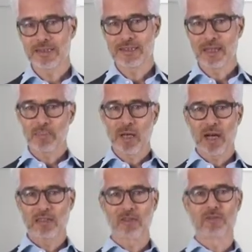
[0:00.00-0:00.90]

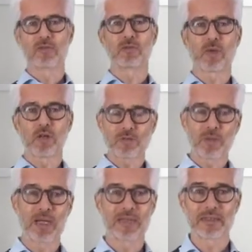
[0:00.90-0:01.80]
subclass of dwarf
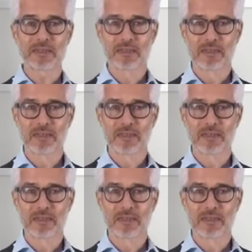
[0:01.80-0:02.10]
planet,